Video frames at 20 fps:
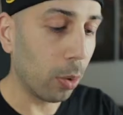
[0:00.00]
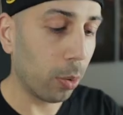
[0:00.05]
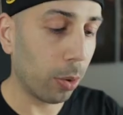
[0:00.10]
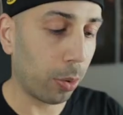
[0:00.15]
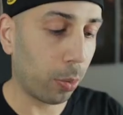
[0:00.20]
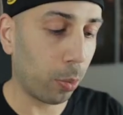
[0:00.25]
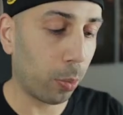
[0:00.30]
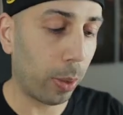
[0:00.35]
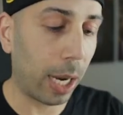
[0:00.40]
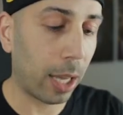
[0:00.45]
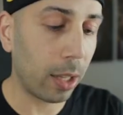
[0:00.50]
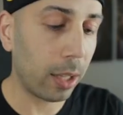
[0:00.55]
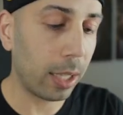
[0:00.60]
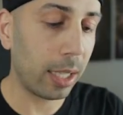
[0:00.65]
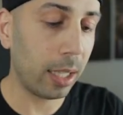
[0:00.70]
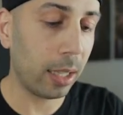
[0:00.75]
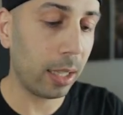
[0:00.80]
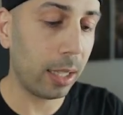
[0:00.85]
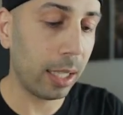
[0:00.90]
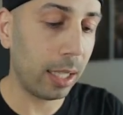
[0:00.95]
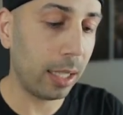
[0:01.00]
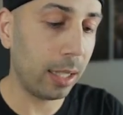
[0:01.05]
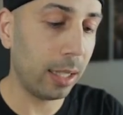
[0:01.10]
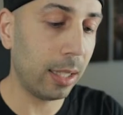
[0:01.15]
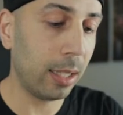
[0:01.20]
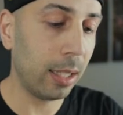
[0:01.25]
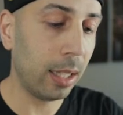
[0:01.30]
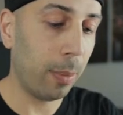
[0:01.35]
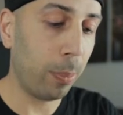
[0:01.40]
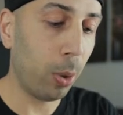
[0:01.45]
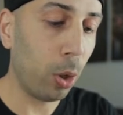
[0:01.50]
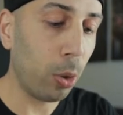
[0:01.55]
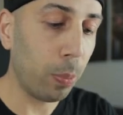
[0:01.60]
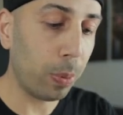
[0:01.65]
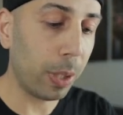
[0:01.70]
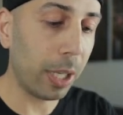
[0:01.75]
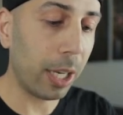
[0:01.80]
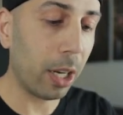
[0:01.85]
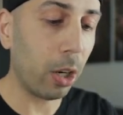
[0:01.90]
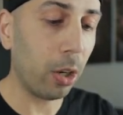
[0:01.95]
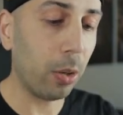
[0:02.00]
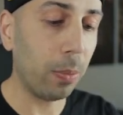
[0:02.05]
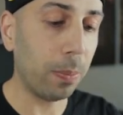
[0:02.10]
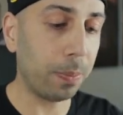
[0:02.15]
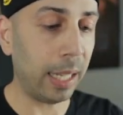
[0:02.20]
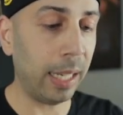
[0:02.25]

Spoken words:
with Rowlet, Litten, and Popplio.